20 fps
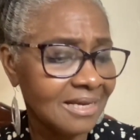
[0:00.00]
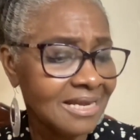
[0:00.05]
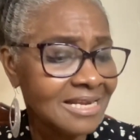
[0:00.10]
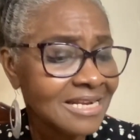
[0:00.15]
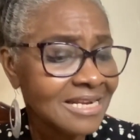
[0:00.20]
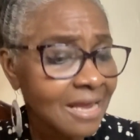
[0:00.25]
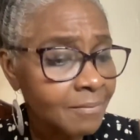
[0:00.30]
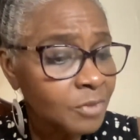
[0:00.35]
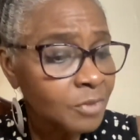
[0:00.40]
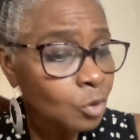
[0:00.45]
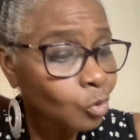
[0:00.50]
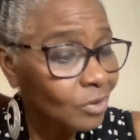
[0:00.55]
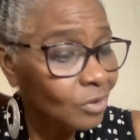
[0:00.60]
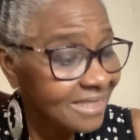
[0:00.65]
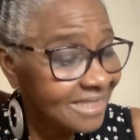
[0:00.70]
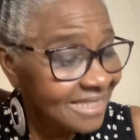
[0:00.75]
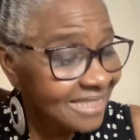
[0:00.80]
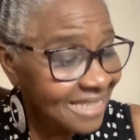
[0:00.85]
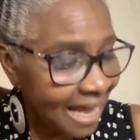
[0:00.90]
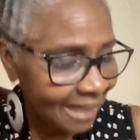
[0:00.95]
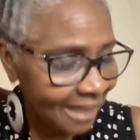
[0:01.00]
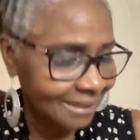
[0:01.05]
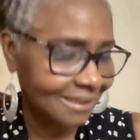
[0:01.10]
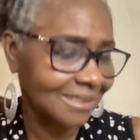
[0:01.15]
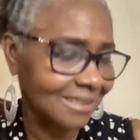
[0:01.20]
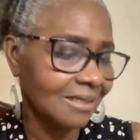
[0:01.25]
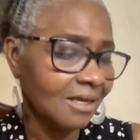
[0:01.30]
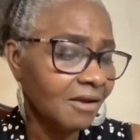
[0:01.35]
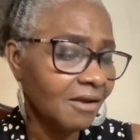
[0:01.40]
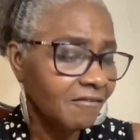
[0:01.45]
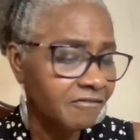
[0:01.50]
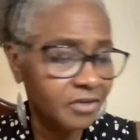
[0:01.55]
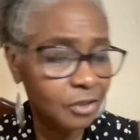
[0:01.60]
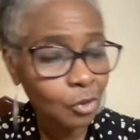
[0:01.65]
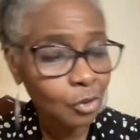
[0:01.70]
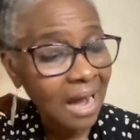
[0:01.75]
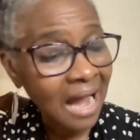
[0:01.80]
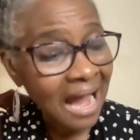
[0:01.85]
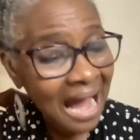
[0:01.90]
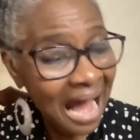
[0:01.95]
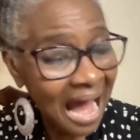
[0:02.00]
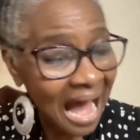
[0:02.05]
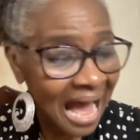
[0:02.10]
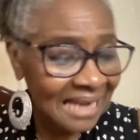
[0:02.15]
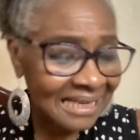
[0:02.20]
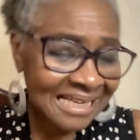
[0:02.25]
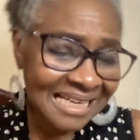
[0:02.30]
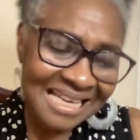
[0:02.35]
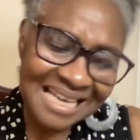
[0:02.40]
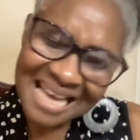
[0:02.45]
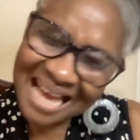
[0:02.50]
Them use that for do all